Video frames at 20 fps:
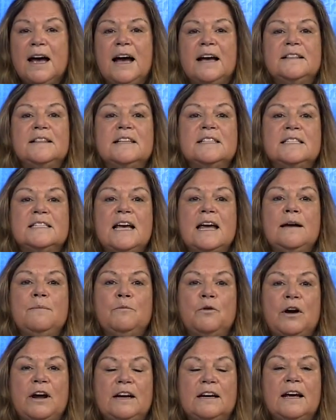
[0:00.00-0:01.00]
at the
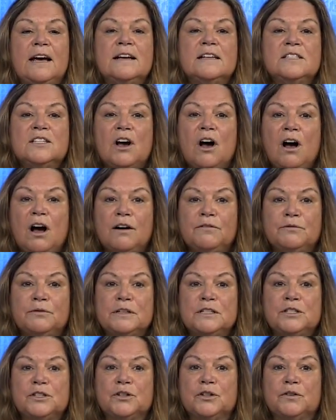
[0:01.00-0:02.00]
same rate as
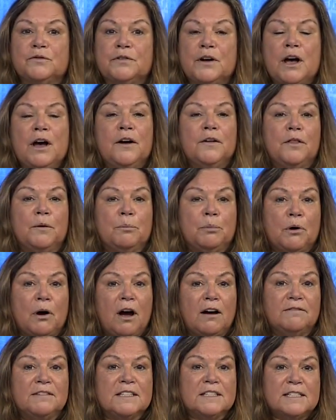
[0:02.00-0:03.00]
off-reserve, the
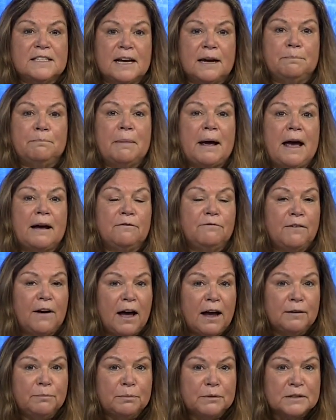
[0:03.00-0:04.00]
province sent back
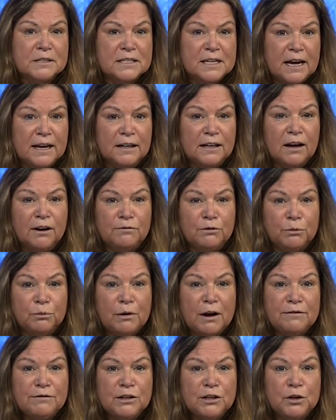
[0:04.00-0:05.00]
5% of the
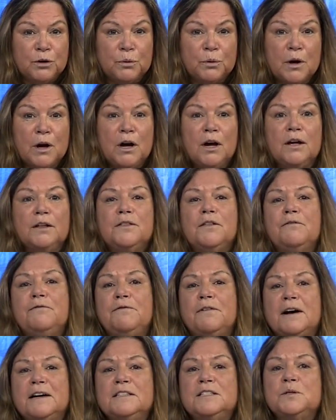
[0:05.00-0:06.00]
revenue. The
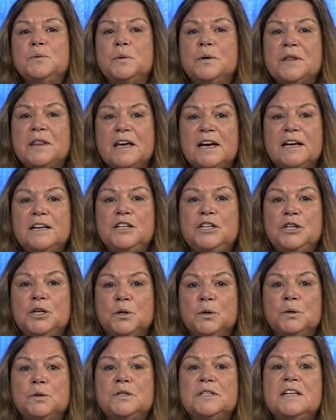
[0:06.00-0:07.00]
funds were then
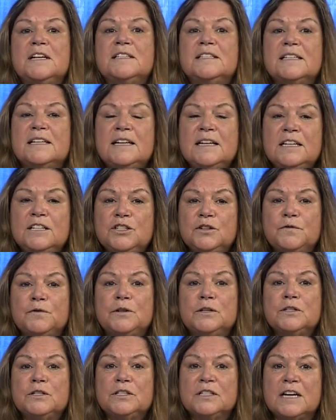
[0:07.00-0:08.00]
used as each
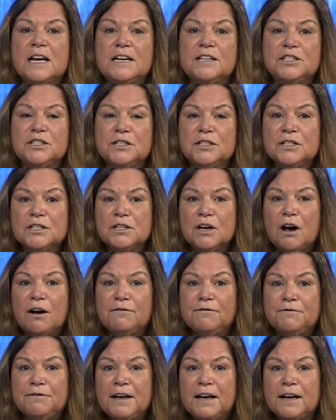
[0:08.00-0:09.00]
First Nation saw
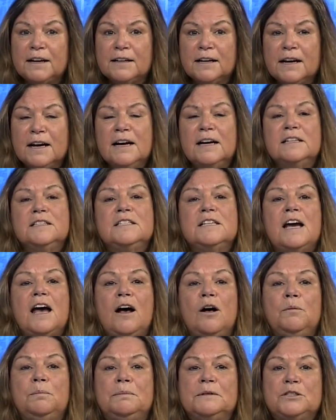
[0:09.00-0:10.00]
fit to
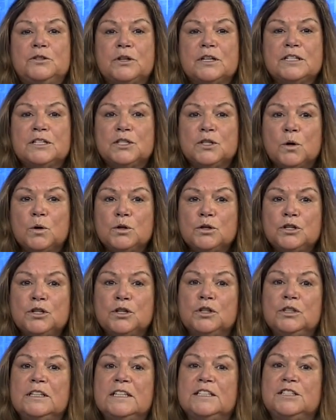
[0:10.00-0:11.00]
help address
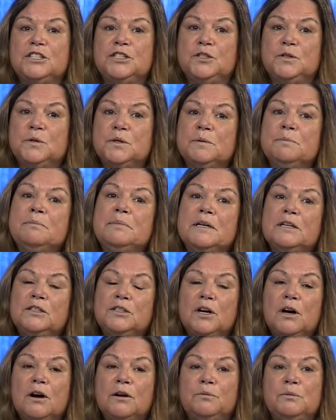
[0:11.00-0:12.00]
social issues and build
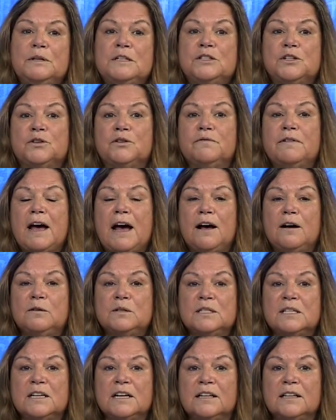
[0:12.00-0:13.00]
on-reserve
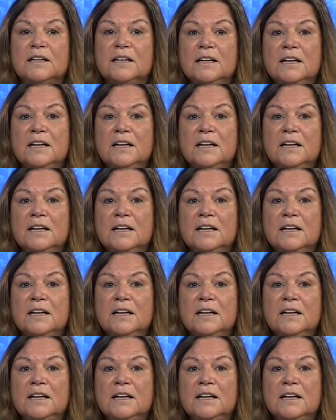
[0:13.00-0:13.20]
housing.